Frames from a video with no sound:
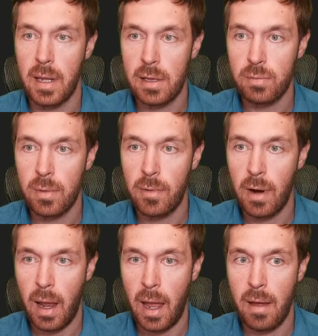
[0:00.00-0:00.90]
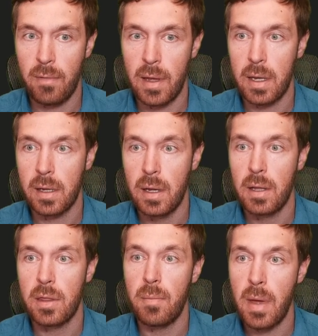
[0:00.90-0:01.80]
and that's where we're having
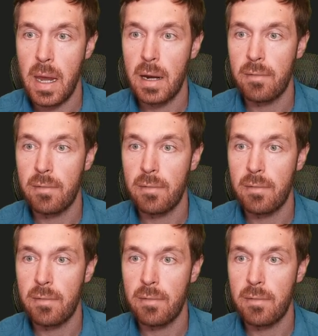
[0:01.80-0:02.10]
the main